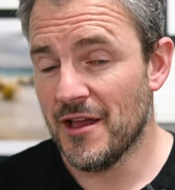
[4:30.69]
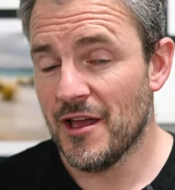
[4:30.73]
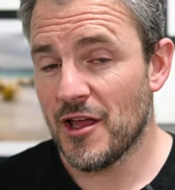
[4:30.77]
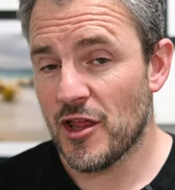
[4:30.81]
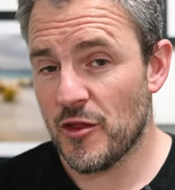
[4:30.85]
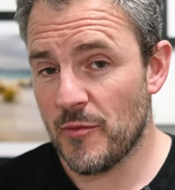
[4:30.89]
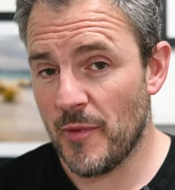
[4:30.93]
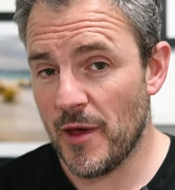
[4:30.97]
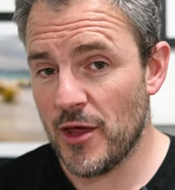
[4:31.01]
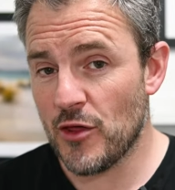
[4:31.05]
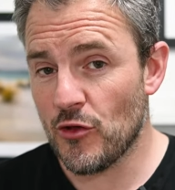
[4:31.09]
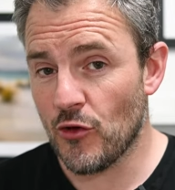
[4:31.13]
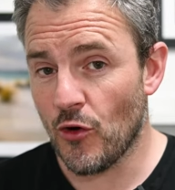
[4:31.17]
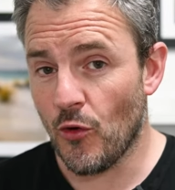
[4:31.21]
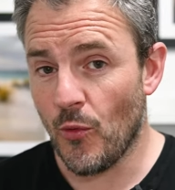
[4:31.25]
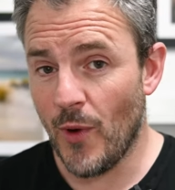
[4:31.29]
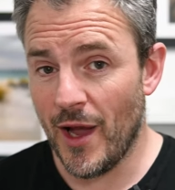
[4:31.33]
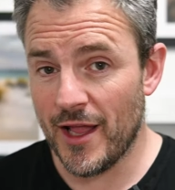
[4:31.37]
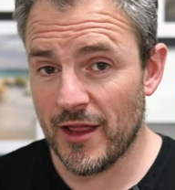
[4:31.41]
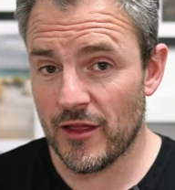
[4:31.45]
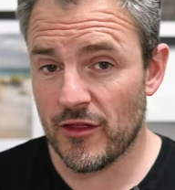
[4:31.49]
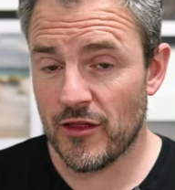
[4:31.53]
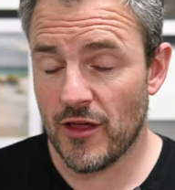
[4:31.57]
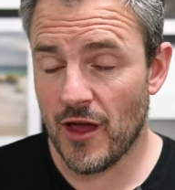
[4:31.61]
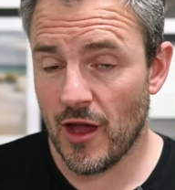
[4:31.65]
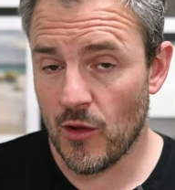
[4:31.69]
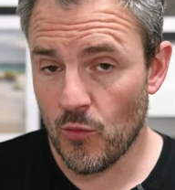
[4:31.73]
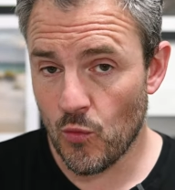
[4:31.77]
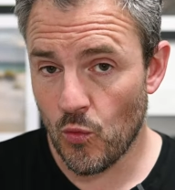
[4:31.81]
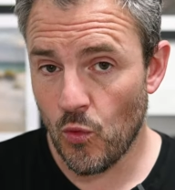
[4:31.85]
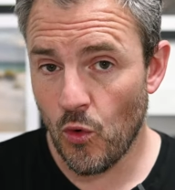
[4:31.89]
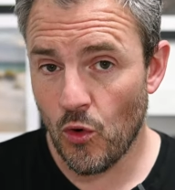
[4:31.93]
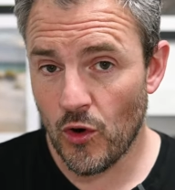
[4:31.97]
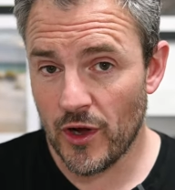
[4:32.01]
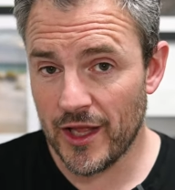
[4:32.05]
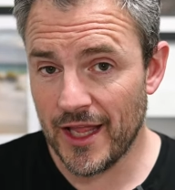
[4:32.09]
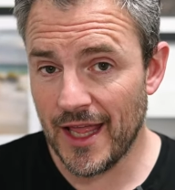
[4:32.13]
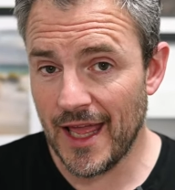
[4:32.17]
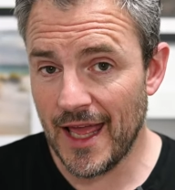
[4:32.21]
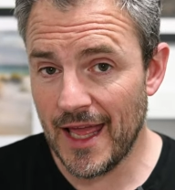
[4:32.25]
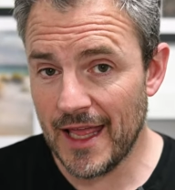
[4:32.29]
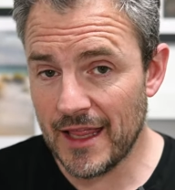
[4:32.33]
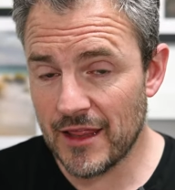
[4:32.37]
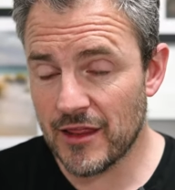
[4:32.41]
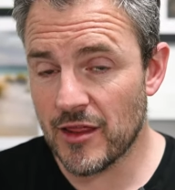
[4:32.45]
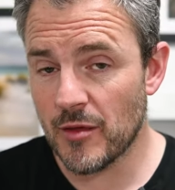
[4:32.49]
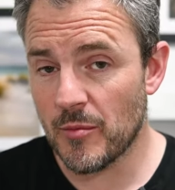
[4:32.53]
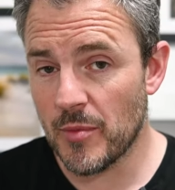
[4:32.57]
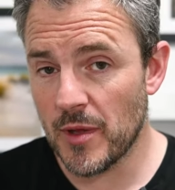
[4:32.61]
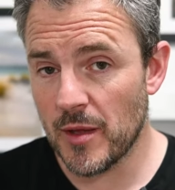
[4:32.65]
spatial awareness and walking
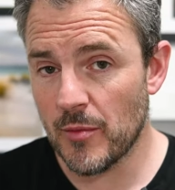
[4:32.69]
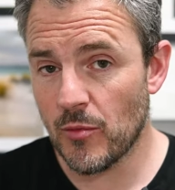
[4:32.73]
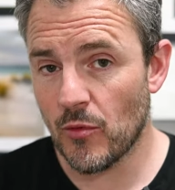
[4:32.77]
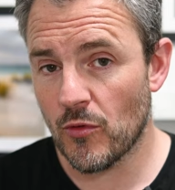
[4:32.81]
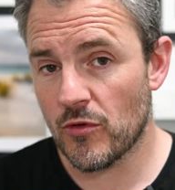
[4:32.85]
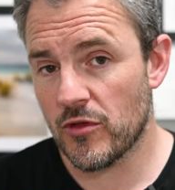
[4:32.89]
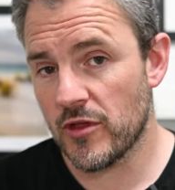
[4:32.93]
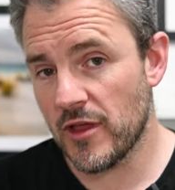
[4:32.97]
into people.